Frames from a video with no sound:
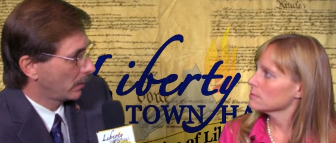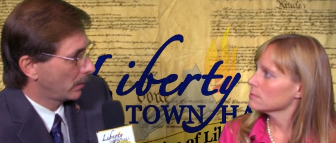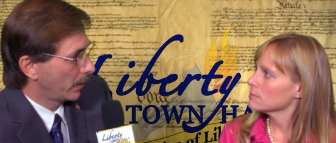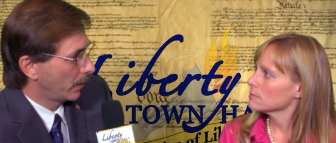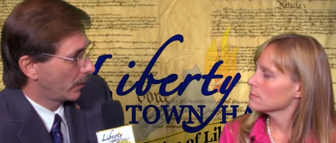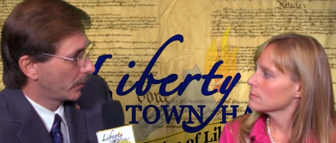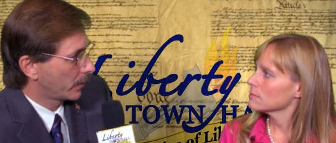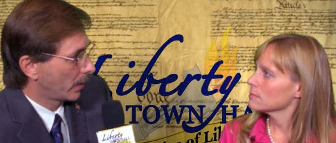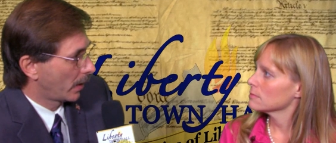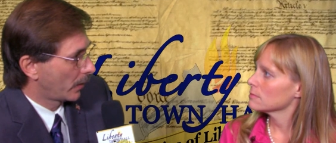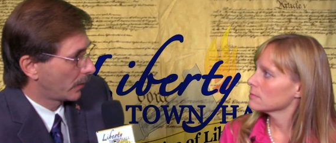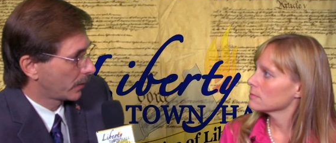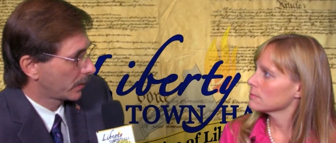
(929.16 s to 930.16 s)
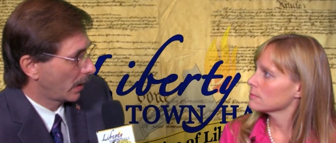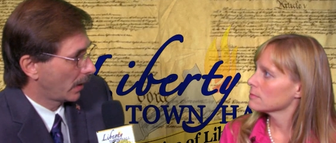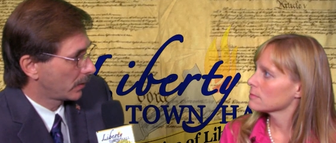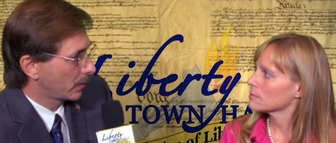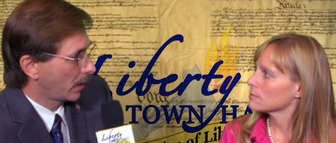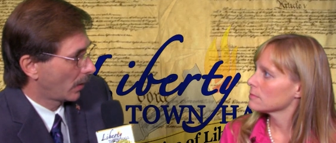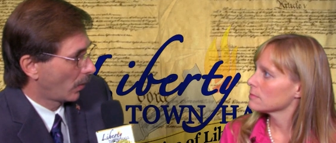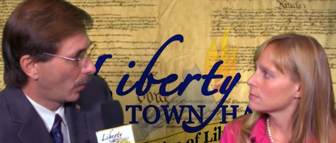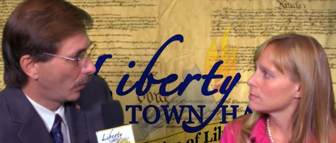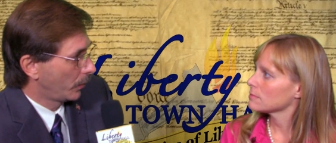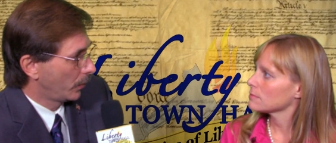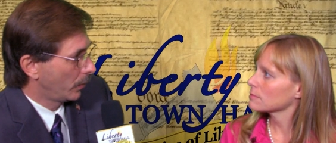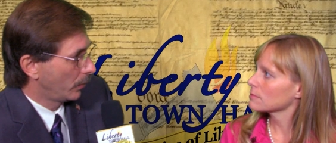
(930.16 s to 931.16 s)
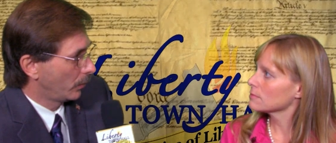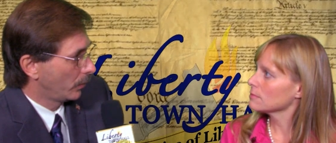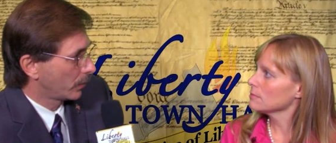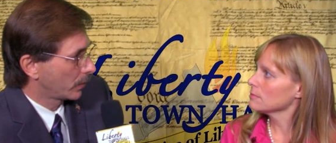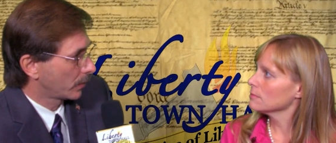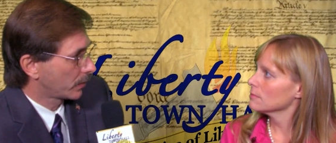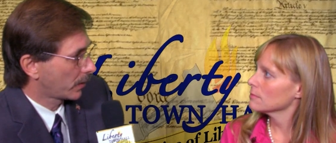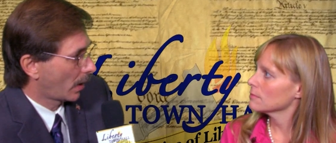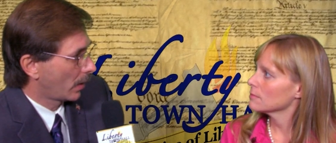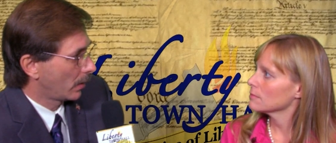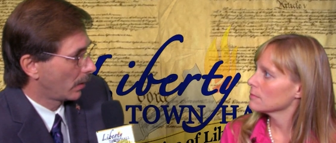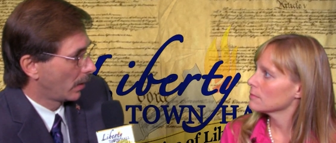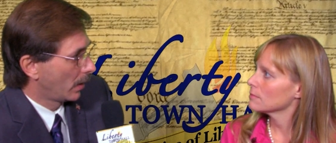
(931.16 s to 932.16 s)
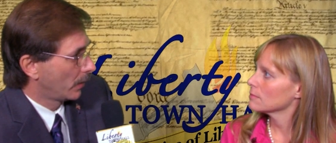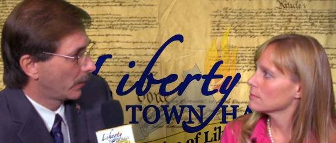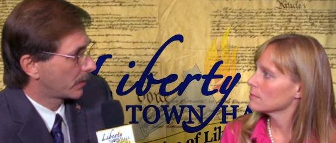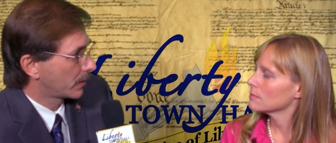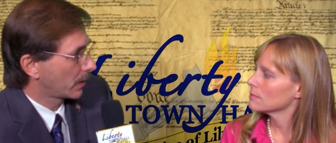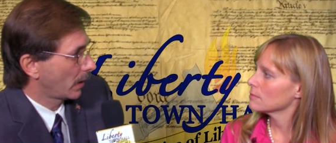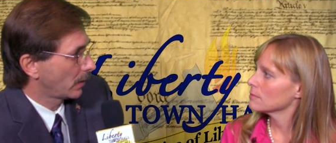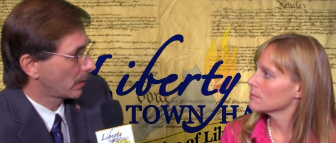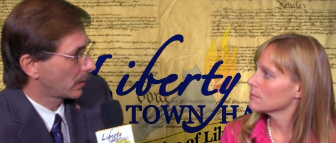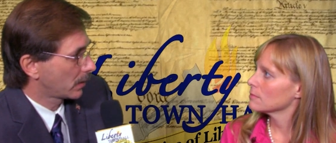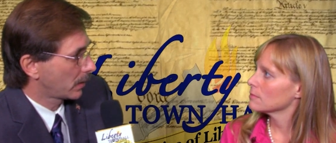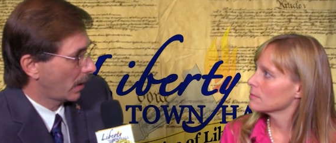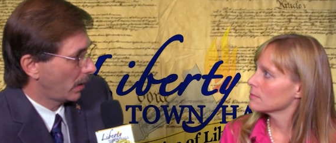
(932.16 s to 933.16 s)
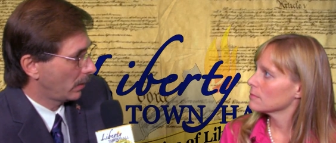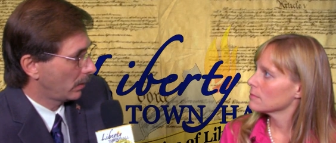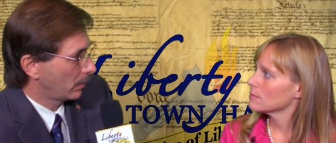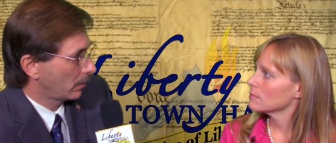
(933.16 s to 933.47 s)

Speaker 1: leaders in other states get a hold of you to start the state to state